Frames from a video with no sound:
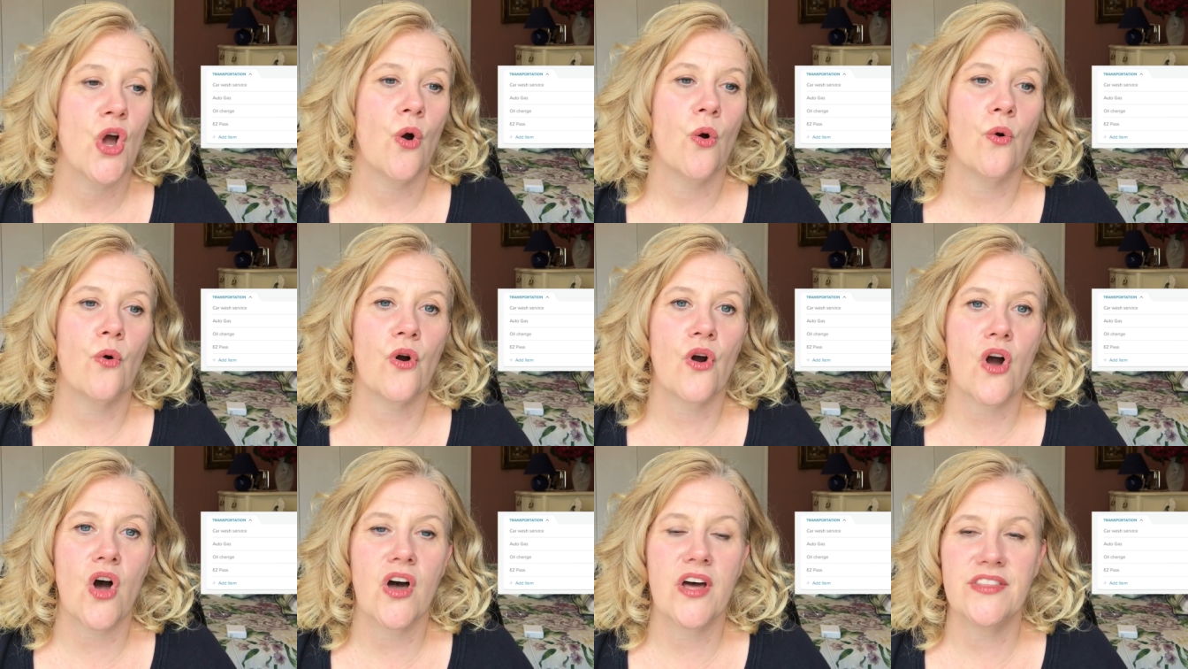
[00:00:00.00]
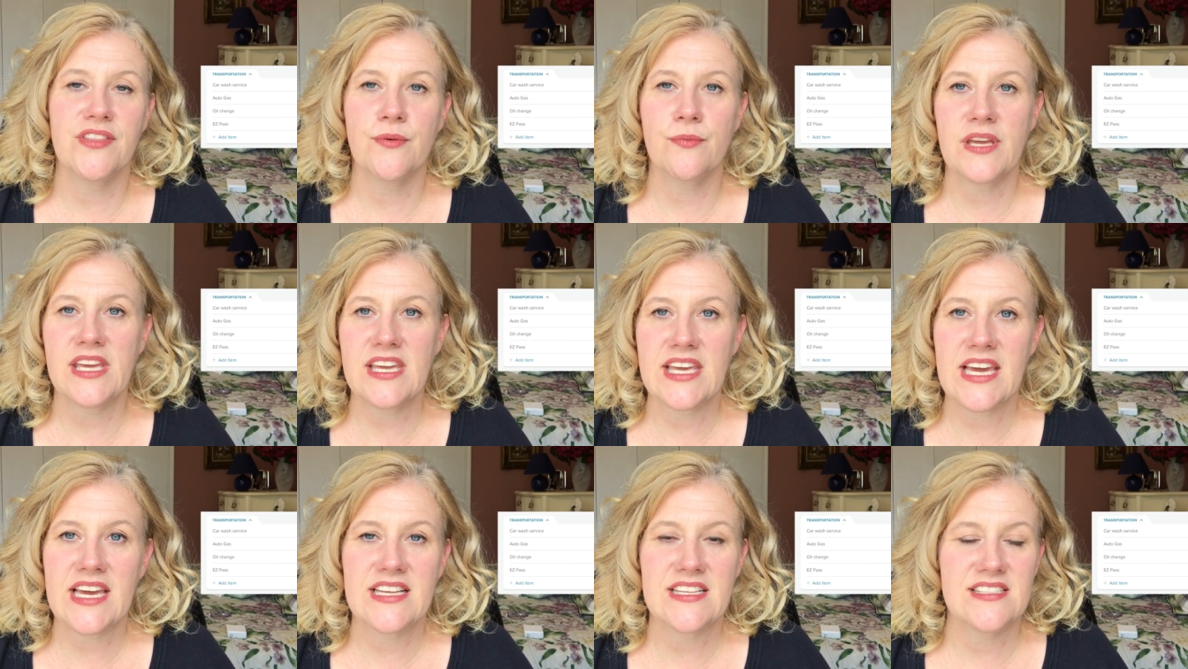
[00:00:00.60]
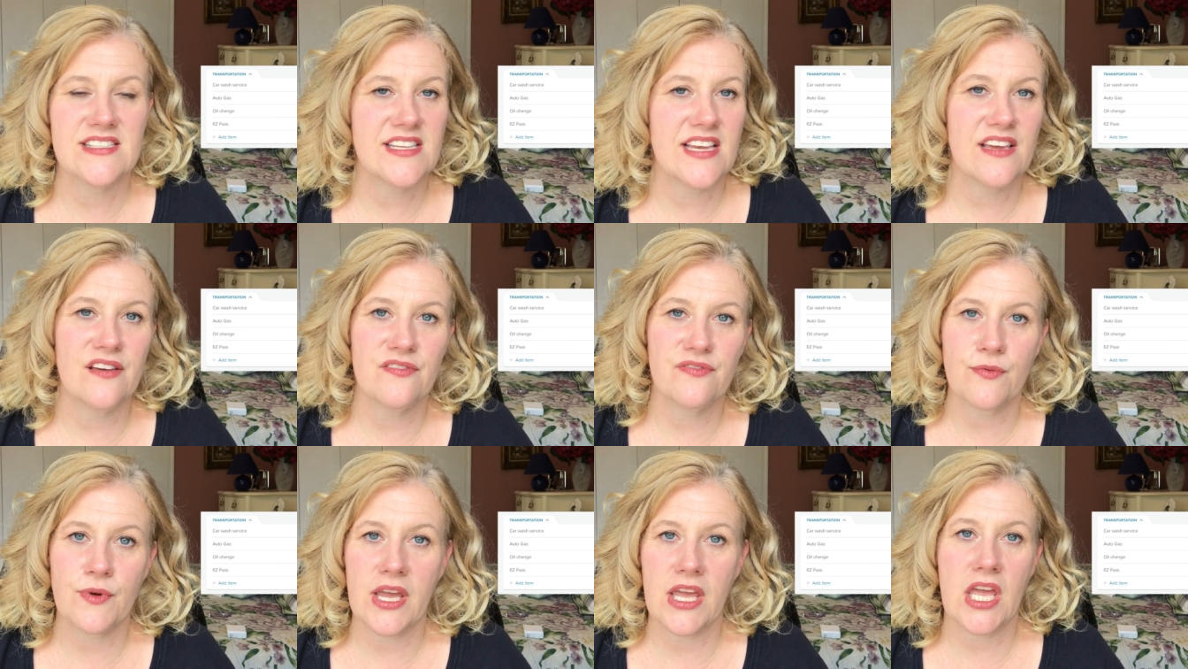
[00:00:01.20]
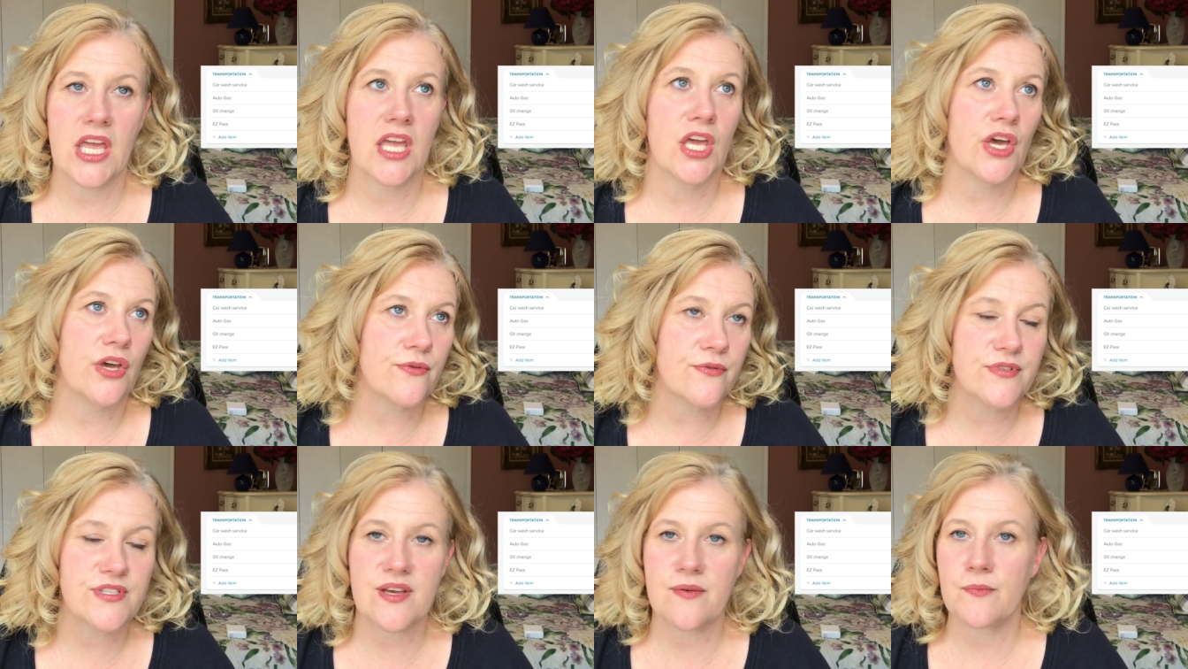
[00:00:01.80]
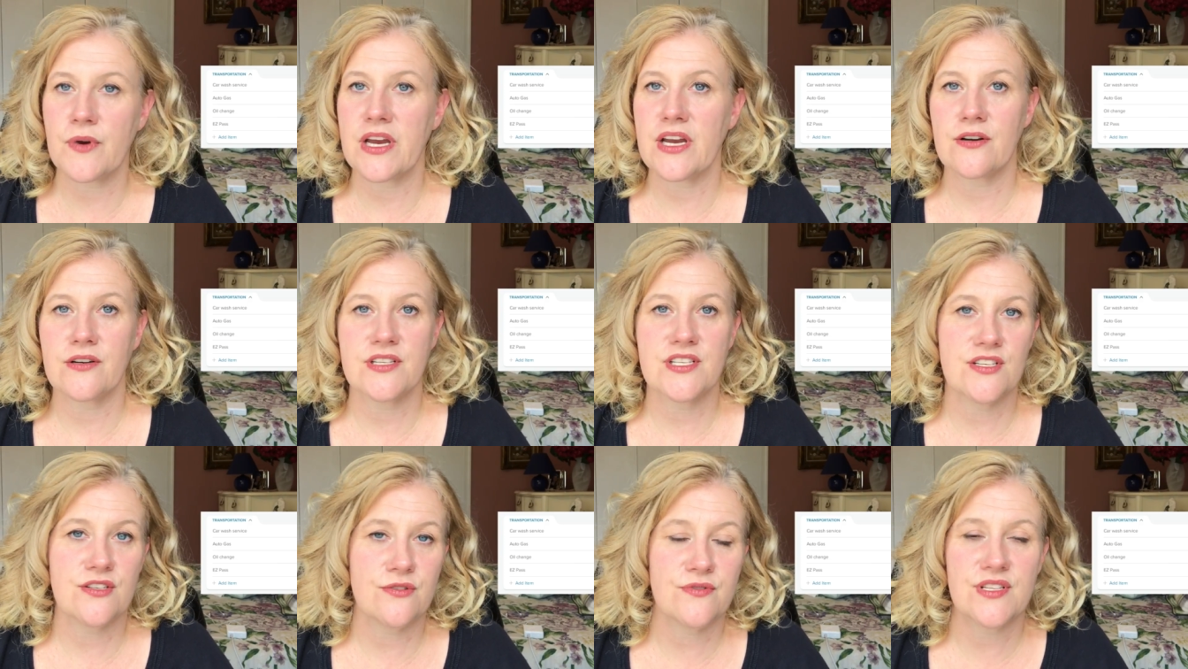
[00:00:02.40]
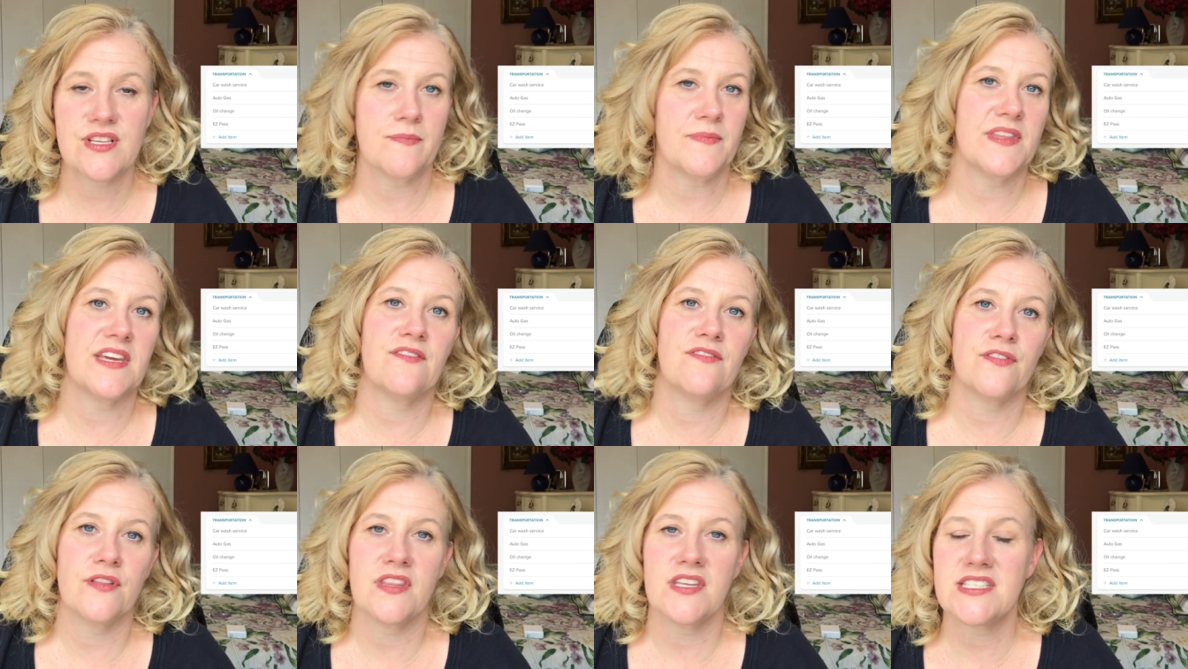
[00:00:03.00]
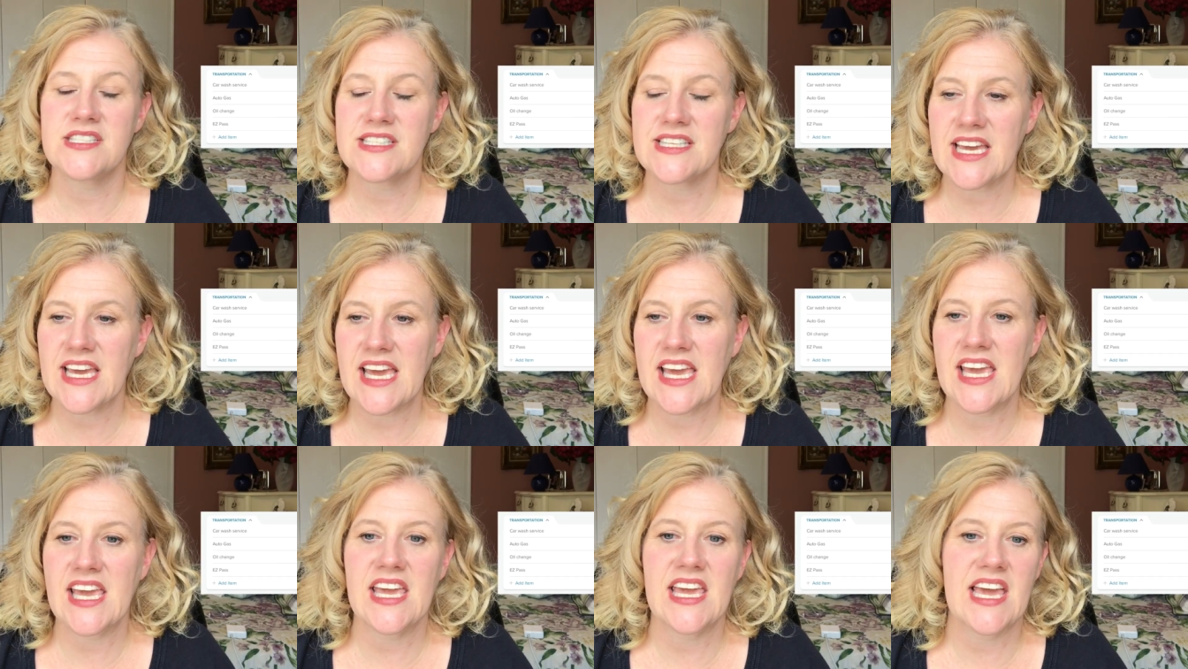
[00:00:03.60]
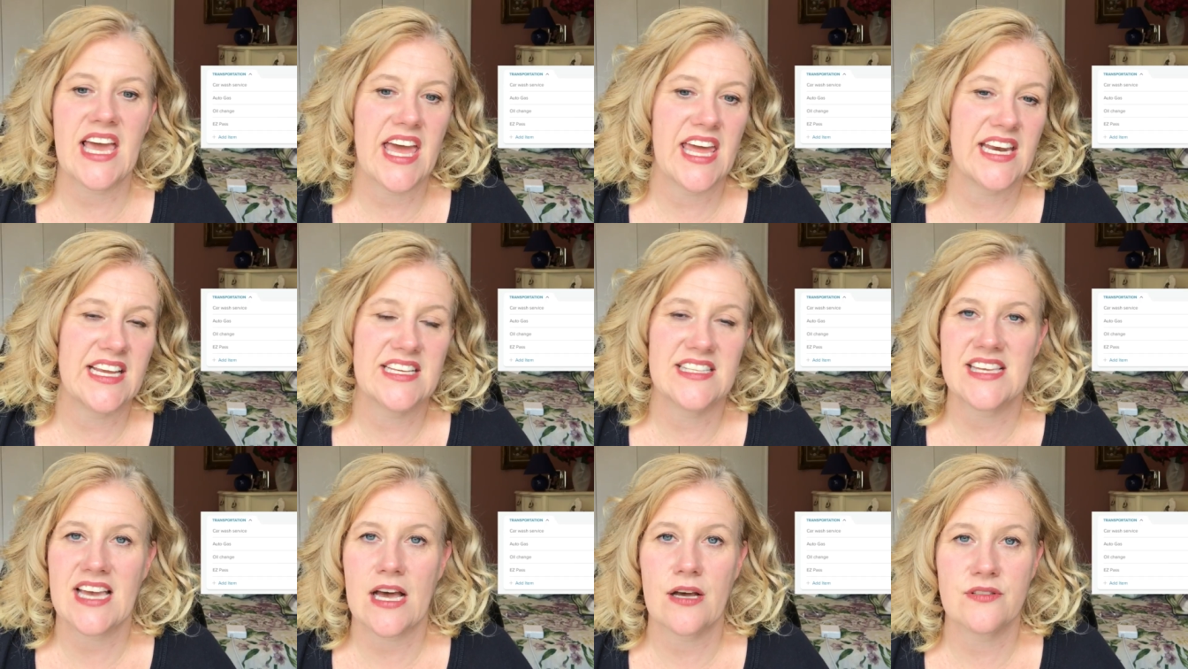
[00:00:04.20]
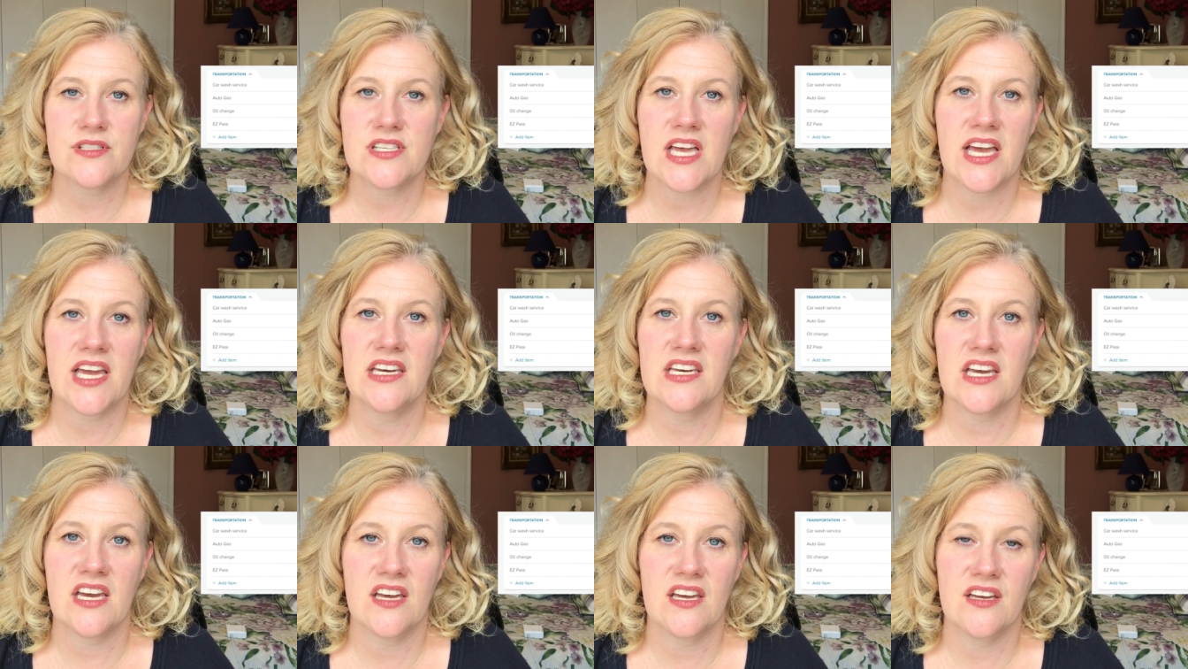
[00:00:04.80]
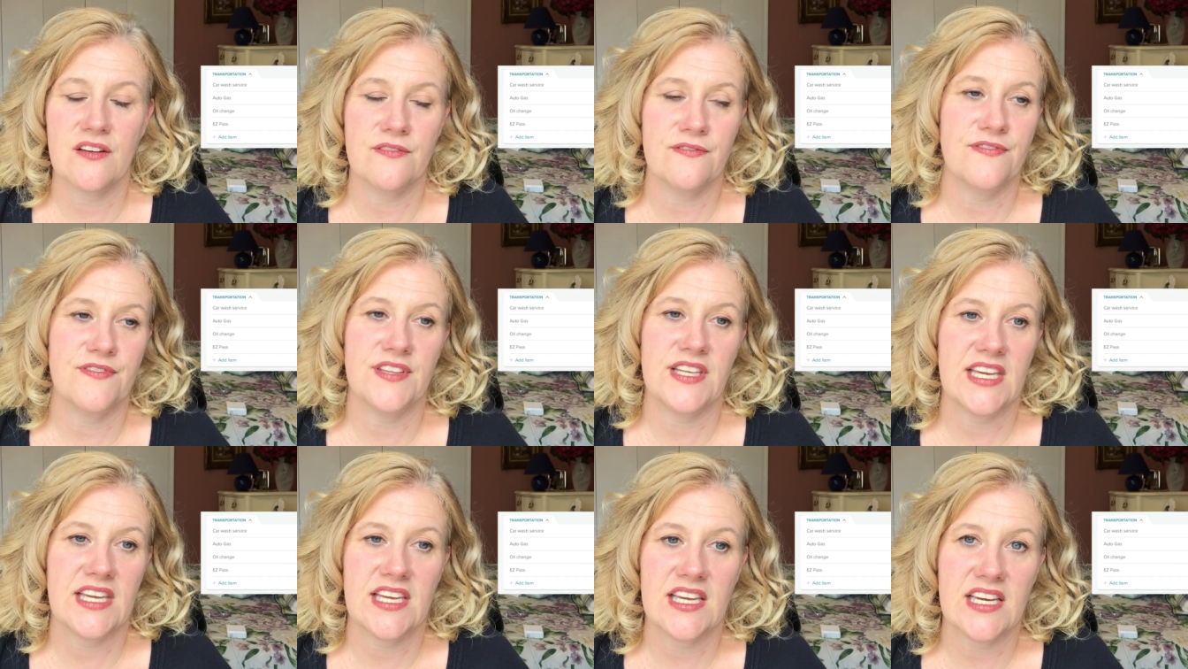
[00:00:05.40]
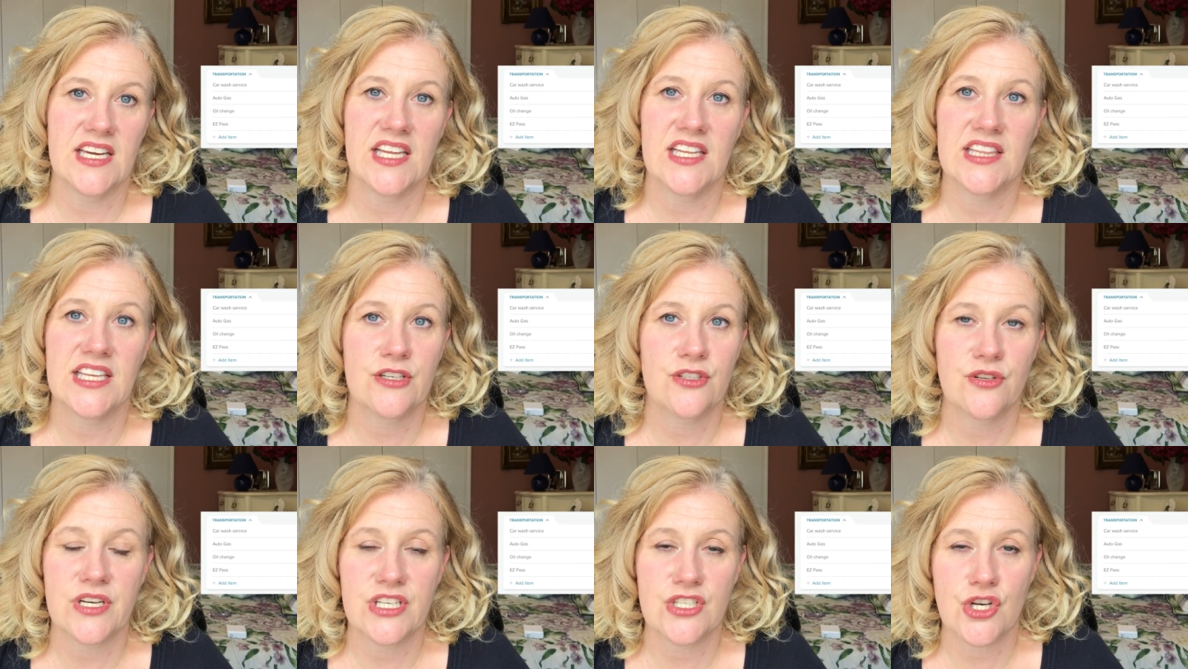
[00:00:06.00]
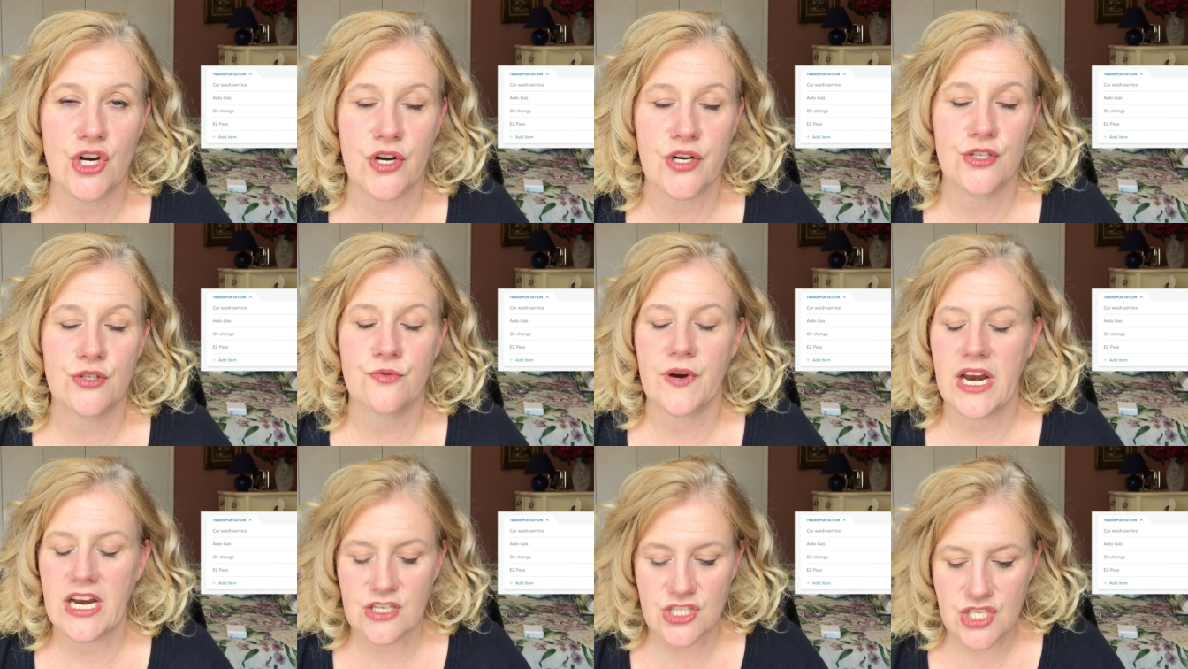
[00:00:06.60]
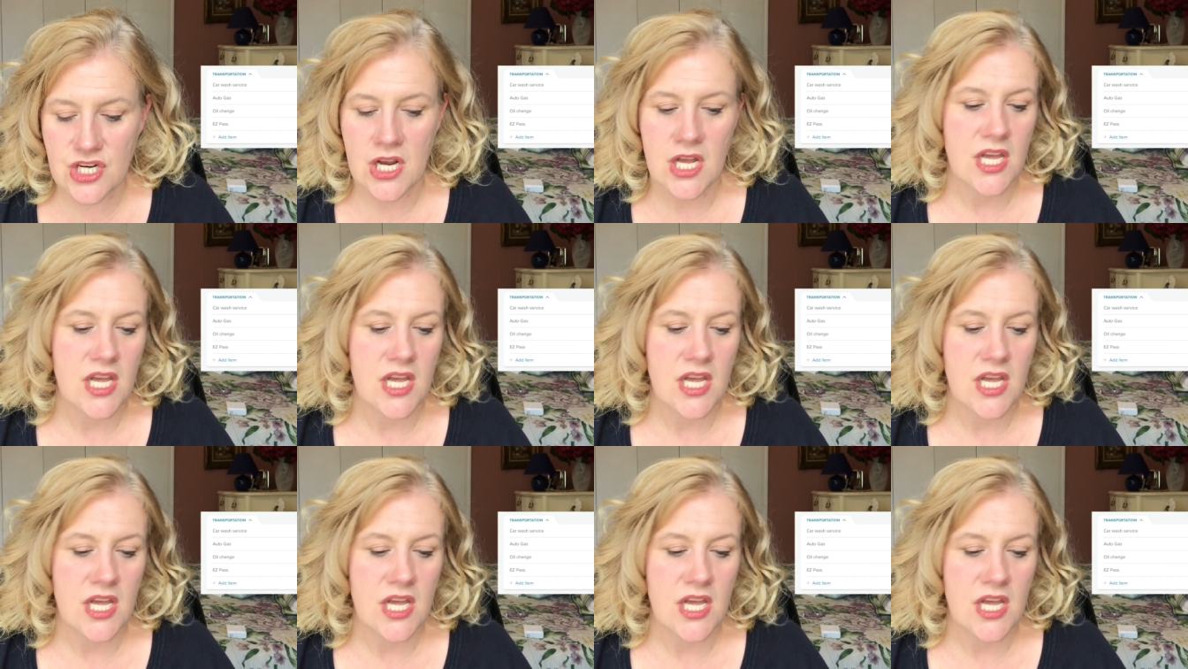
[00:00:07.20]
or on the weekends if we go somewhere to do something for the day and it's outside of the electric charge range.